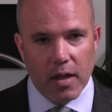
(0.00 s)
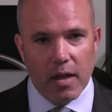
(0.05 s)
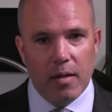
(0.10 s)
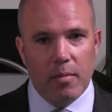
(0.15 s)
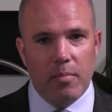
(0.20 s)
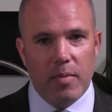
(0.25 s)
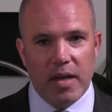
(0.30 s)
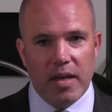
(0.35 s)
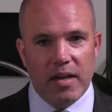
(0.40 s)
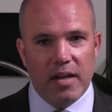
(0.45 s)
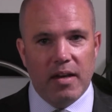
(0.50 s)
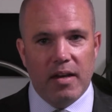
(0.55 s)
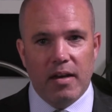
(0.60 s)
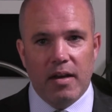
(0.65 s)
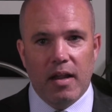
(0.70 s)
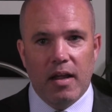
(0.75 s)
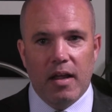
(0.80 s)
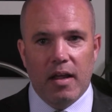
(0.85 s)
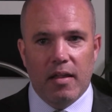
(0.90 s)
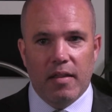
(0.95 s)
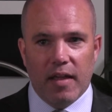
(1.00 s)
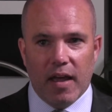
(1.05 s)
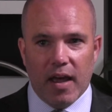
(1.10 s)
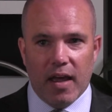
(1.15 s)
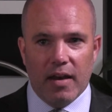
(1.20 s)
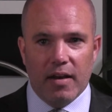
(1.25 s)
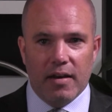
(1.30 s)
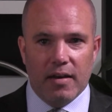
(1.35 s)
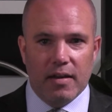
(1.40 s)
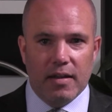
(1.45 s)
meaning
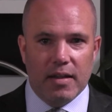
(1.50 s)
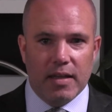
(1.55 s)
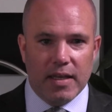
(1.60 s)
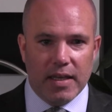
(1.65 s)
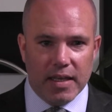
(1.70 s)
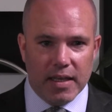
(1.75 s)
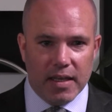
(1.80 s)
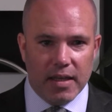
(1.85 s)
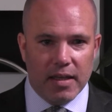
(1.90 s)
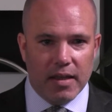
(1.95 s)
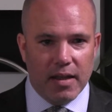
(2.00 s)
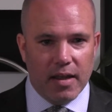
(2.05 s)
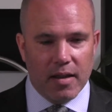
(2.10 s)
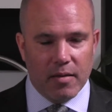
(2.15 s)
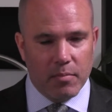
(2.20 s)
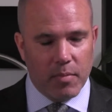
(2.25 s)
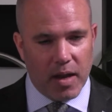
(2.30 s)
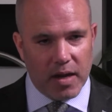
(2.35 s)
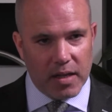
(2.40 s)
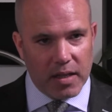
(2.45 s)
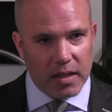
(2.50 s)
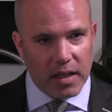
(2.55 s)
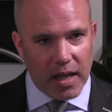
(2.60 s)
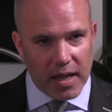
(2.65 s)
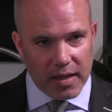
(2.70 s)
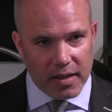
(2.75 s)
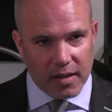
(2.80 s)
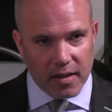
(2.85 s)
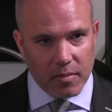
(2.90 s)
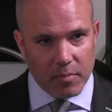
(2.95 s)
that he and many
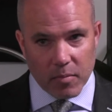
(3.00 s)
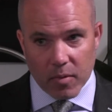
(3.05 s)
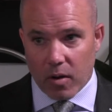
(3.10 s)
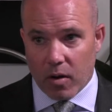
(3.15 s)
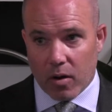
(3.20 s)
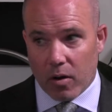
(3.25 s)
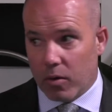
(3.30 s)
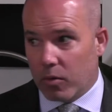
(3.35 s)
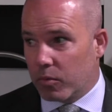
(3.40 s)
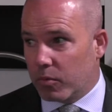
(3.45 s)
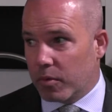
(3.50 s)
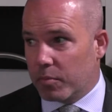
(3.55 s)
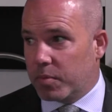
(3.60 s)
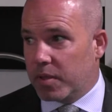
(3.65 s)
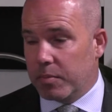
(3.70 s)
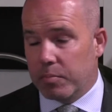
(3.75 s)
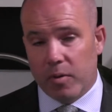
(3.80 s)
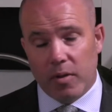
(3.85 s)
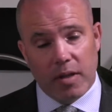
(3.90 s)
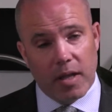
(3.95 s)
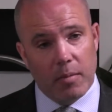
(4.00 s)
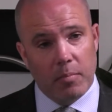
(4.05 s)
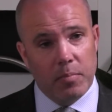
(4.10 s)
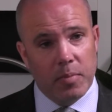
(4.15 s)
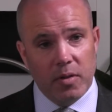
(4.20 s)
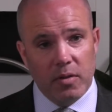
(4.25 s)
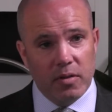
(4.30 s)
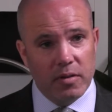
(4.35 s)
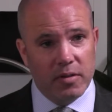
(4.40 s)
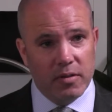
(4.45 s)
like him are the people that
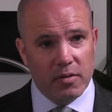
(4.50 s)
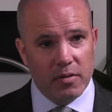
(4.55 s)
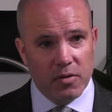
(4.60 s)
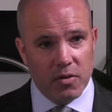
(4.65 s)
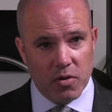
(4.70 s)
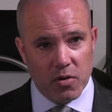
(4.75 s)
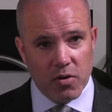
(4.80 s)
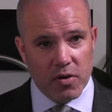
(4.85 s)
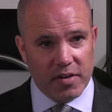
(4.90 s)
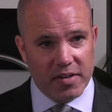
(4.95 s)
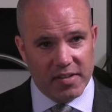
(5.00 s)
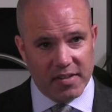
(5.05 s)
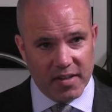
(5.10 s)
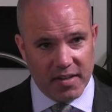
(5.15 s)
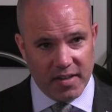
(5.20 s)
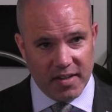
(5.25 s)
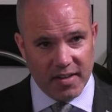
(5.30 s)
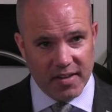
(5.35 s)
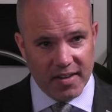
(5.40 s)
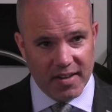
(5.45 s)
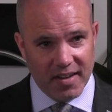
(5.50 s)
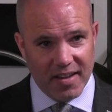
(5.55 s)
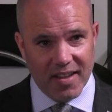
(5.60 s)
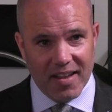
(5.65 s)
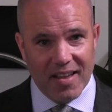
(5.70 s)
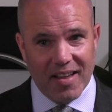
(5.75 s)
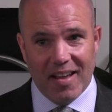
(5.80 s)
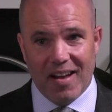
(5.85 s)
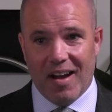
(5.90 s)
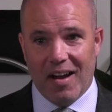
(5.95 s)
build New York City.
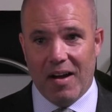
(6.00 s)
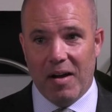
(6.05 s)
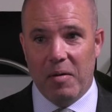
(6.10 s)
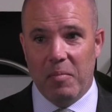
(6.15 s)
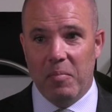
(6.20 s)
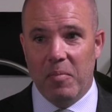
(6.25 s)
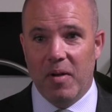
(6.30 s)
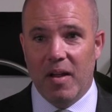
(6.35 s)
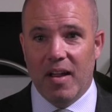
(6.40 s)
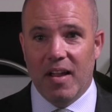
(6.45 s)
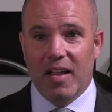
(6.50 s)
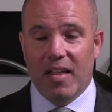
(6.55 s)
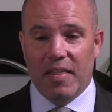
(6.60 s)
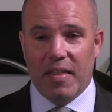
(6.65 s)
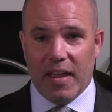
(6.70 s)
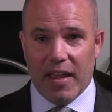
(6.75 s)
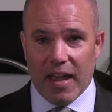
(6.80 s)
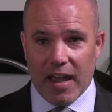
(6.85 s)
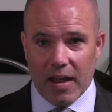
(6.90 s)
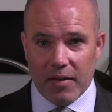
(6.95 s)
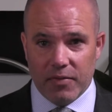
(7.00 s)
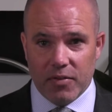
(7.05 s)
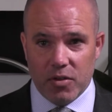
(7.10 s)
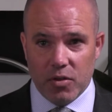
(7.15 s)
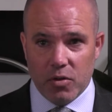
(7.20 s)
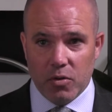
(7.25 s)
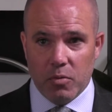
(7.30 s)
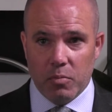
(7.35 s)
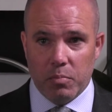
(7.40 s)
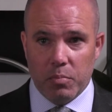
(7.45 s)
They have
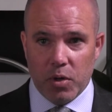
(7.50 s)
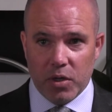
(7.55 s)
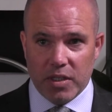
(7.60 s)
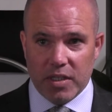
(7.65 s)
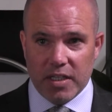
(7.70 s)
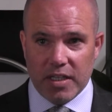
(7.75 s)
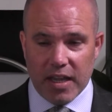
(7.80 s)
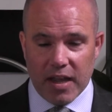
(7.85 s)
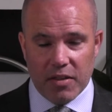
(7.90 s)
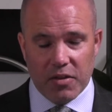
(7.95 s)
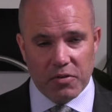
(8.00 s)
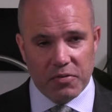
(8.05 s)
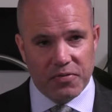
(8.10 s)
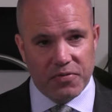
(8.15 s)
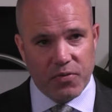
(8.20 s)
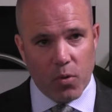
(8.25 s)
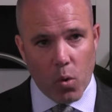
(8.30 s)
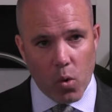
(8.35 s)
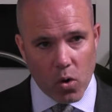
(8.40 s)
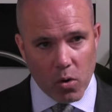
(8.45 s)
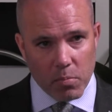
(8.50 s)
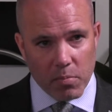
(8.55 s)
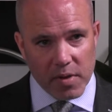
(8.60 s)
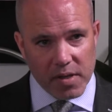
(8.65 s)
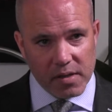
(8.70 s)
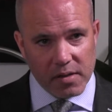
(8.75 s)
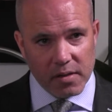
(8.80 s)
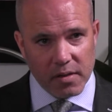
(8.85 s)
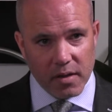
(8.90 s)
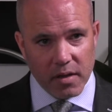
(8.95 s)
to put together
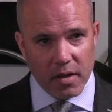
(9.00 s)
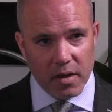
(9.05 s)
forms